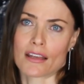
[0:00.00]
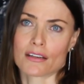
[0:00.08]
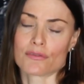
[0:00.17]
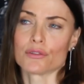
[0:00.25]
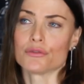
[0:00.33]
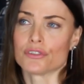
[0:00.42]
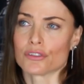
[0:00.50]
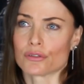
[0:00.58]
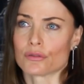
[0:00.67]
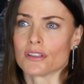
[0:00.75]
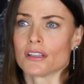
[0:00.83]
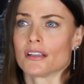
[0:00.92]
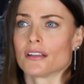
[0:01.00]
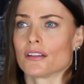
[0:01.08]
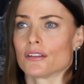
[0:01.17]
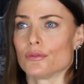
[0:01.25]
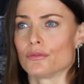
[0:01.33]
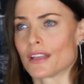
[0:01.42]
And if you do,
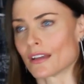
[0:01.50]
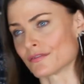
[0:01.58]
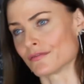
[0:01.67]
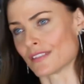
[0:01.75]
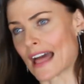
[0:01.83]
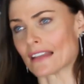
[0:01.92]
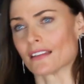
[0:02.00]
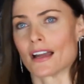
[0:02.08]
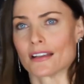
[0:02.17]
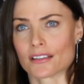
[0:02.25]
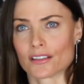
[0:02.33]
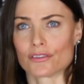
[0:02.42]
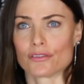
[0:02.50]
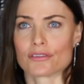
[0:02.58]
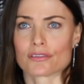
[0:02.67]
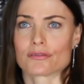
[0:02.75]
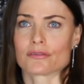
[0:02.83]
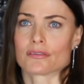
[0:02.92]
you get flatlined because you
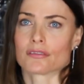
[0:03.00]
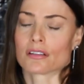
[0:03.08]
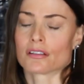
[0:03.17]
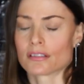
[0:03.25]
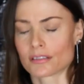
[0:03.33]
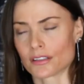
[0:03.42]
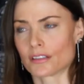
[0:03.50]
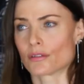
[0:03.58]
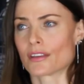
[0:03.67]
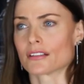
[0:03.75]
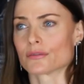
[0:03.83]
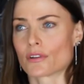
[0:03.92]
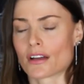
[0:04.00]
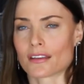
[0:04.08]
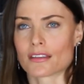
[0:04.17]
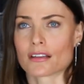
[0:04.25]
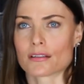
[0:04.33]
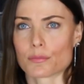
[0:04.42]
just, you know, that's why I
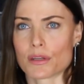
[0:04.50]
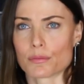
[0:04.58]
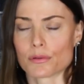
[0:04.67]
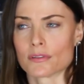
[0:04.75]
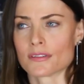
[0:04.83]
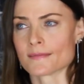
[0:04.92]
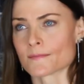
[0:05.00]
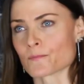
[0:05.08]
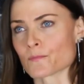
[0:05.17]
think people